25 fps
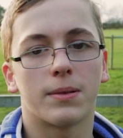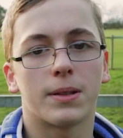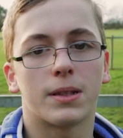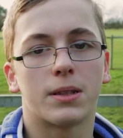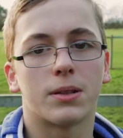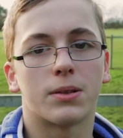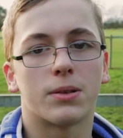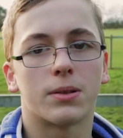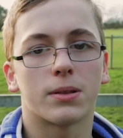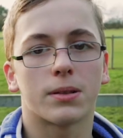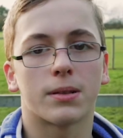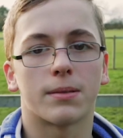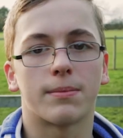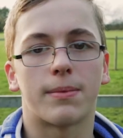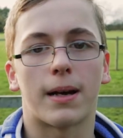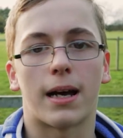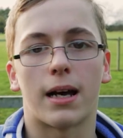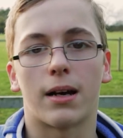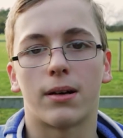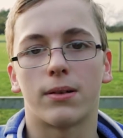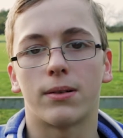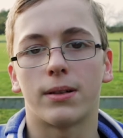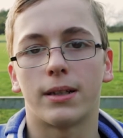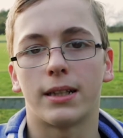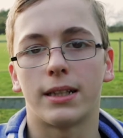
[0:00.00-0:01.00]
We talked
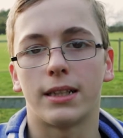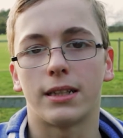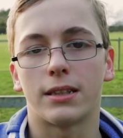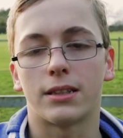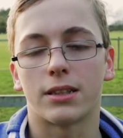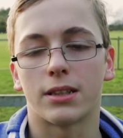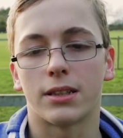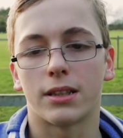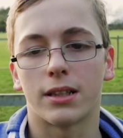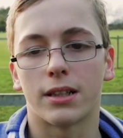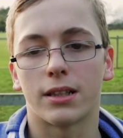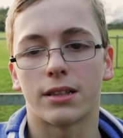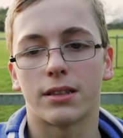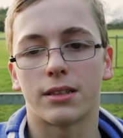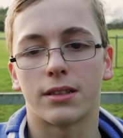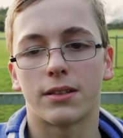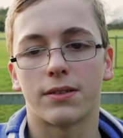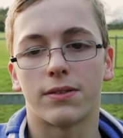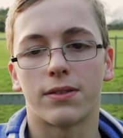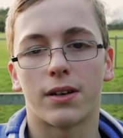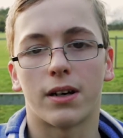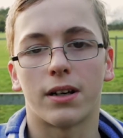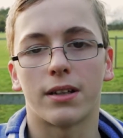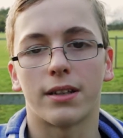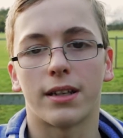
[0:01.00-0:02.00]
about each other to
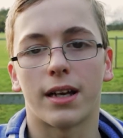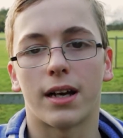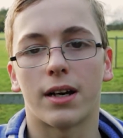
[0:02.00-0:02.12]
find